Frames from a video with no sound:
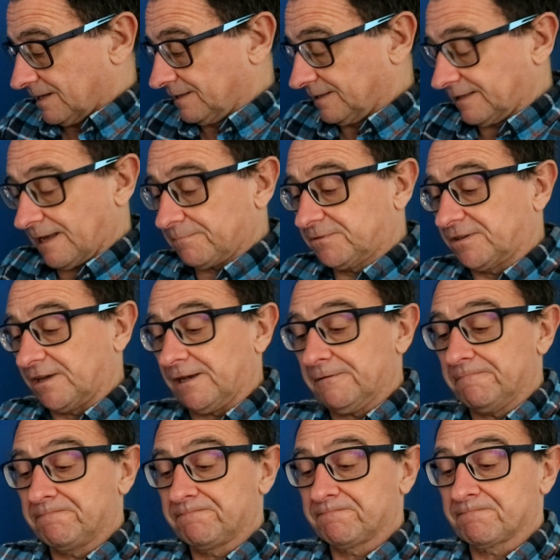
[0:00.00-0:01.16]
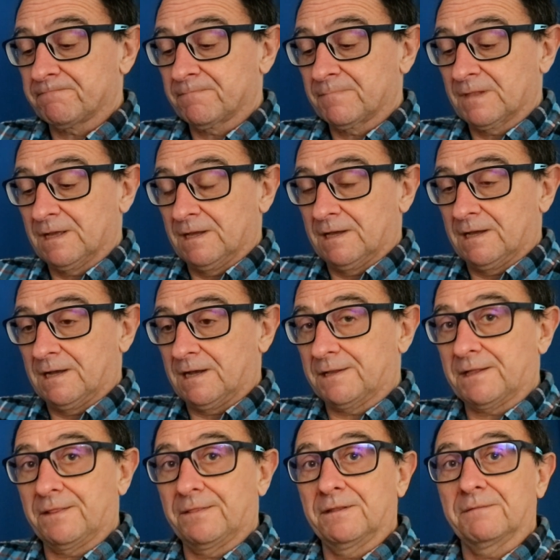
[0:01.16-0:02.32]
an adapter.
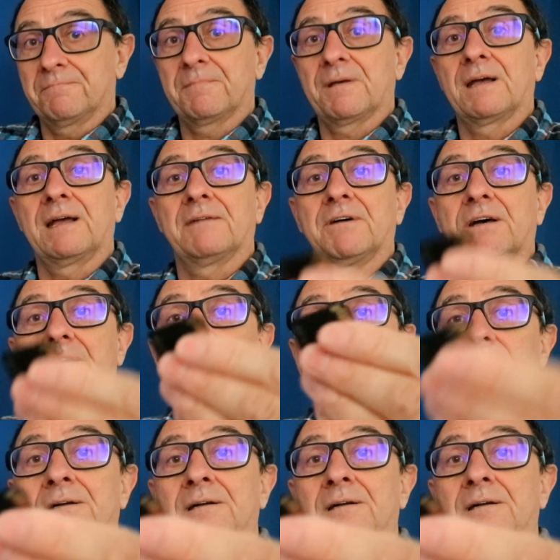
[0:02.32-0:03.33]
And then I have a